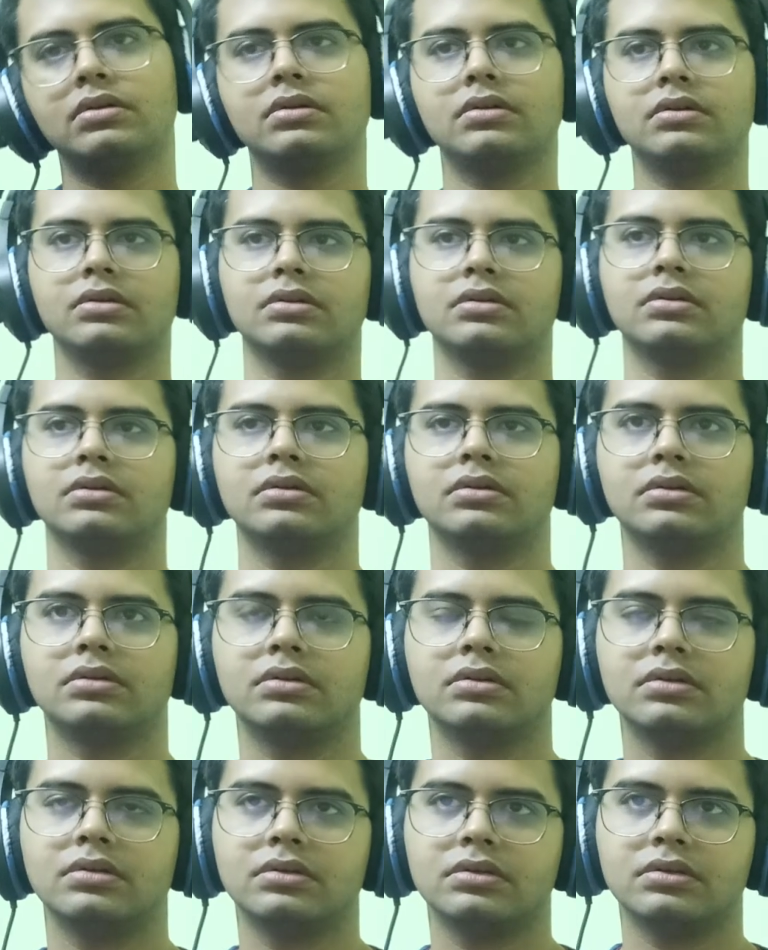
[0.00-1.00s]

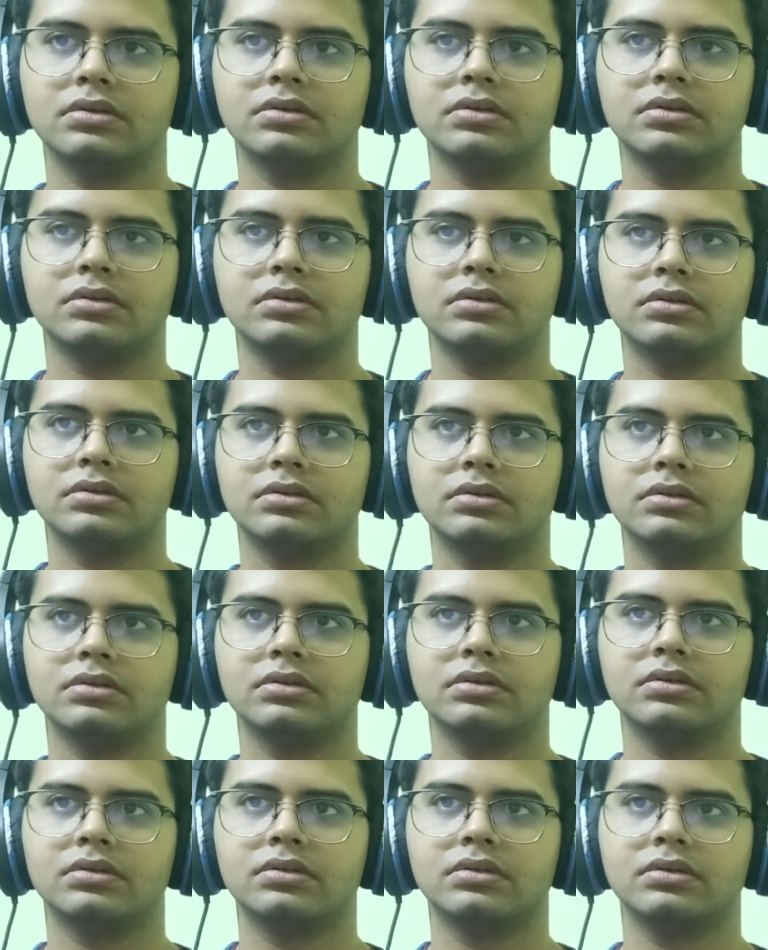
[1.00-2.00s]

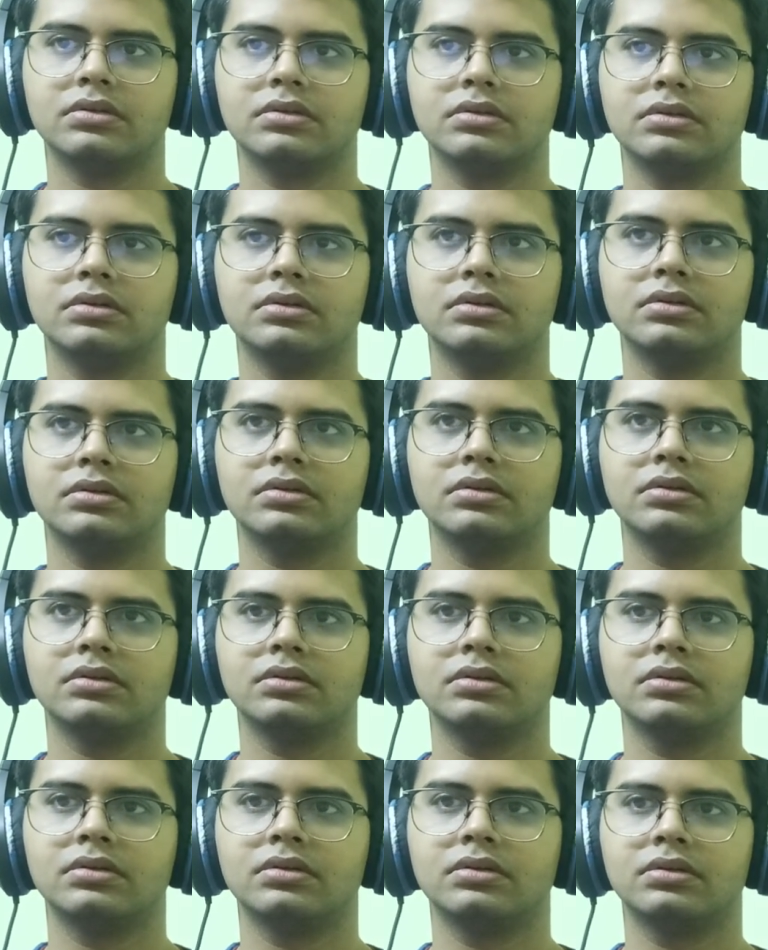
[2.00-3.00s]

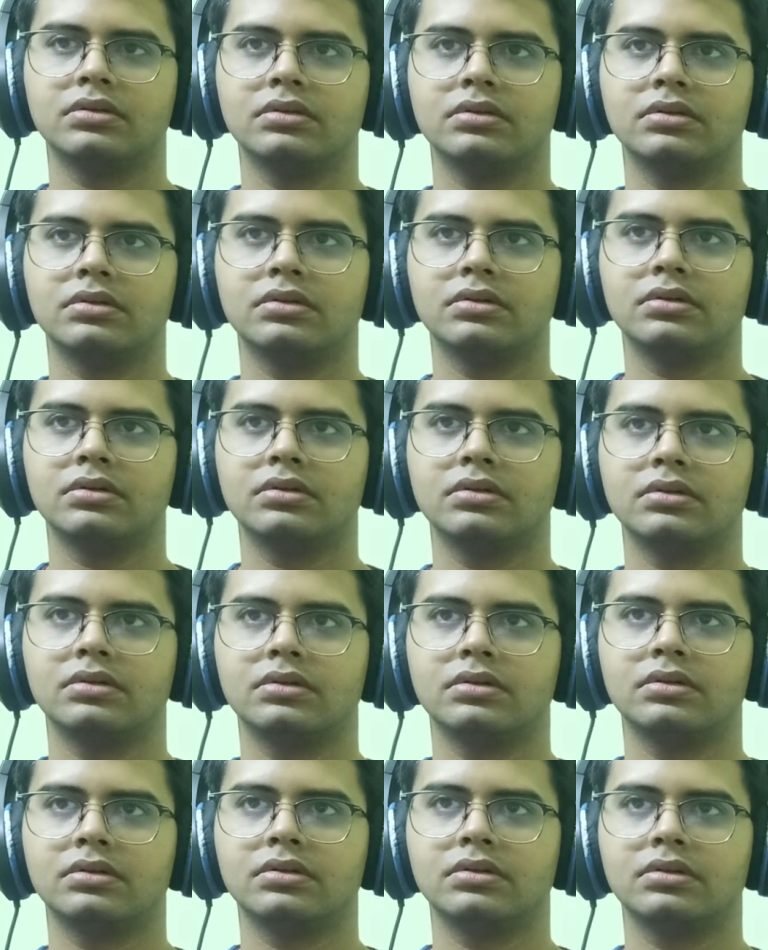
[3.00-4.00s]

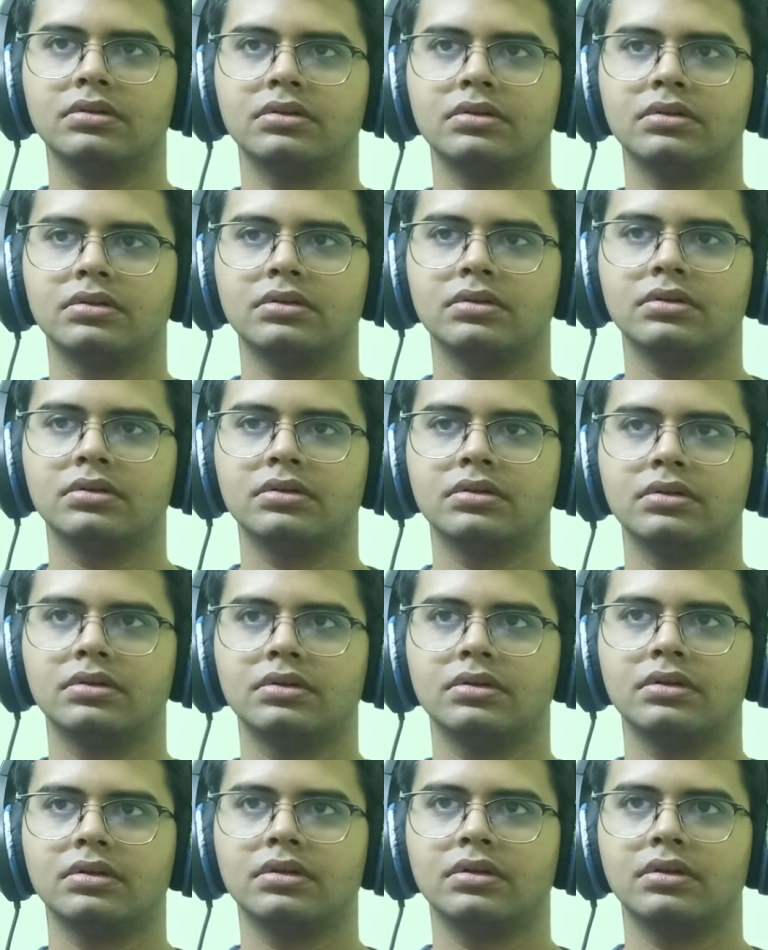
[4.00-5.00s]

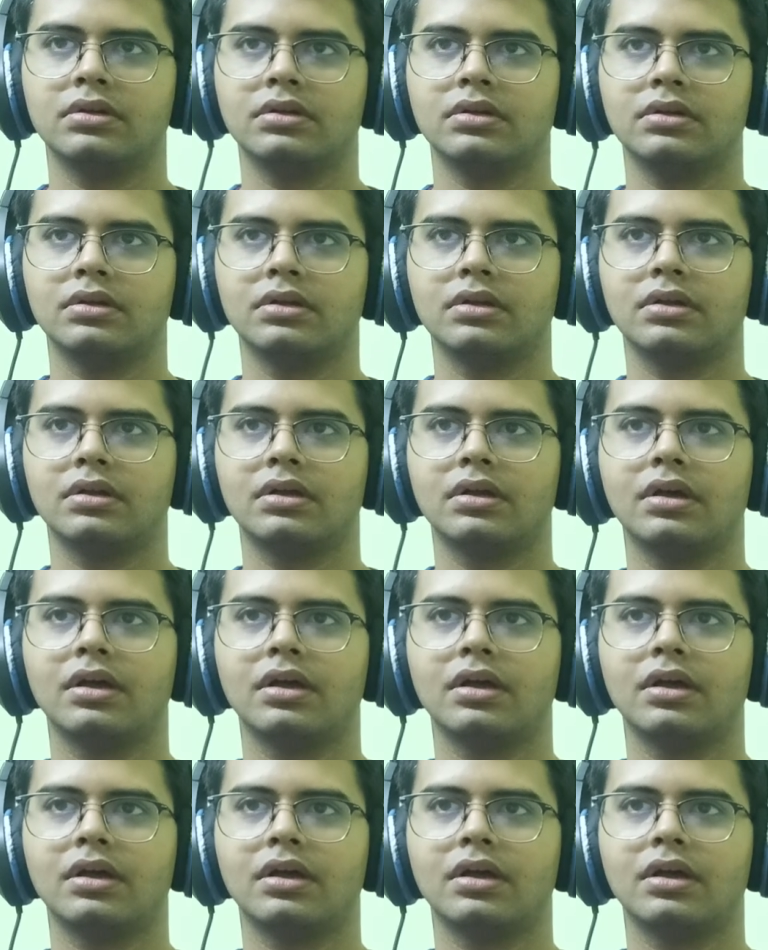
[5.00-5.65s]
[no speech]